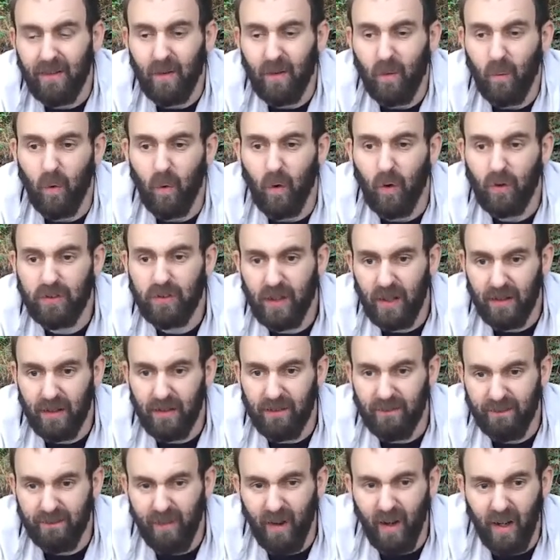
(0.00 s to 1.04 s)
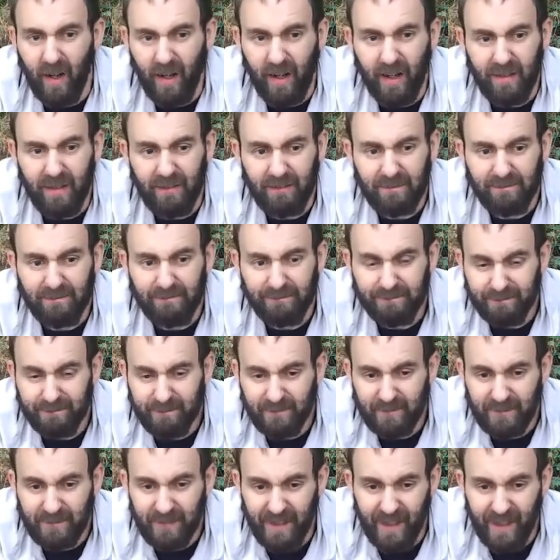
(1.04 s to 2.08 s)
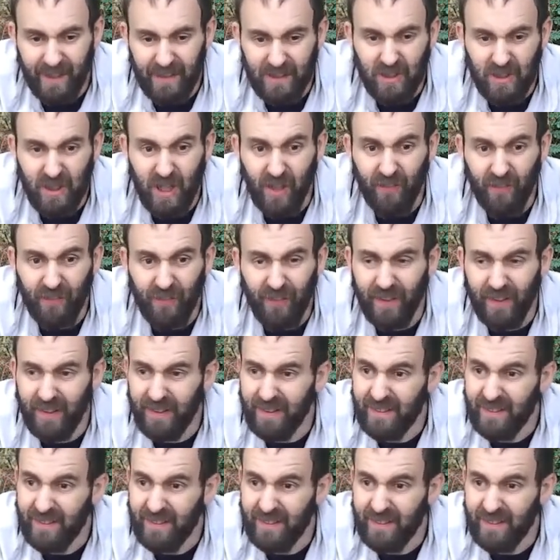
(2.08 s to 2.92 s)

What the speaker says: water, fire, shelter,